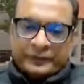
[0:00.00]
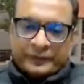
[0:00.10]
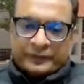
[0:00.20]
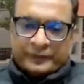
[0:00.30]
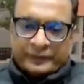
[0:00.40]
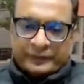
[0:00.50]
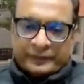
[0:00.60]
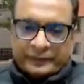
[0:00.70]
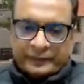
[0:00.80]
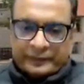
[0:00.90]

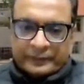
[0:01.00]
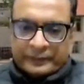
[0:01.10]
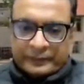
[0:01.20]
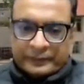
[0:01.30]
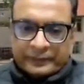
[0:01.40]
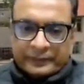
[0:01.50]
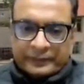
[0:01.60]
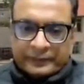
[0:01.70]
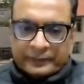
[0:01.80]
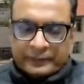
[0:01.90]

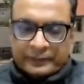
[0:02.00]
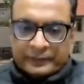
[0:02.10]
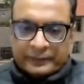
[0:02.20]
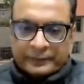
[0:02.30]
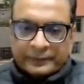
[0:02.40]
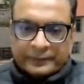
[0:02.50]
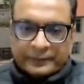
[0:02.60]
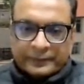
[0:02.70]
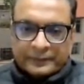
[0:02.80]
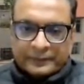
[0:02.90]

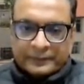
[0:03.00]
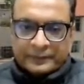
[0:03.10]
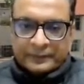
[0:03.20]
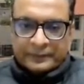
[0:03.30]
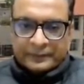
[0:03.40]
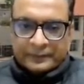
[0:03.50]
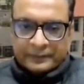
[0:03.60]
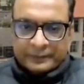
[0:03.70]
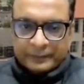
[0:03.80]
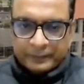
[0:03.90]

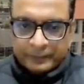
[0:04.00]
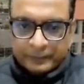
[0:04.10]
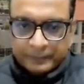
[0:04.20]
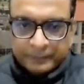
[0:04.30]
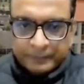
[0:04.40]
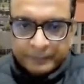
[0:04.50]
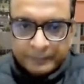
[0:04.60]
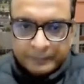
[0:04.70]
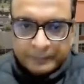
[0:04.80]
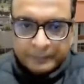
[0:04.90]

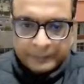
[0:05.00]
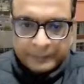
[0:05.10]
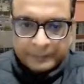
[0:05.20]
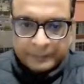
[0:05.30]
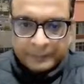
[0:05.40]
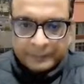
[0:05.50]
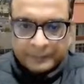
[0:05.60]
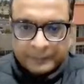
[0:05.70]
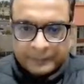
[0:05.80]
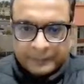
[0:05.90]

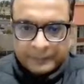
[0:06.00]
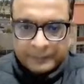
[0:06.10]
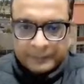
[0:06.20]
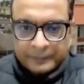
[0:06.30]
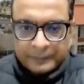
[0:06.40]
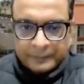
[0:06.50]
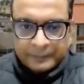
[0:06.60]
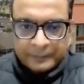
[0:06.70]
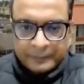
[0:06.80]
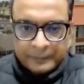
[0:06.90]

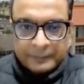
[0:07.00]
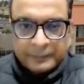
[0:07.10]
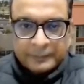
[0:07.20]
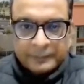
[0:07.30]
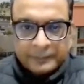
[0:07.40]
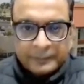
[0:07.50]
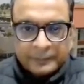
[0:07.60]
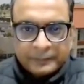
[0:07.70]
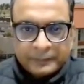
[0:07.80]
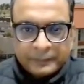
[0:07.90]
(not speaking)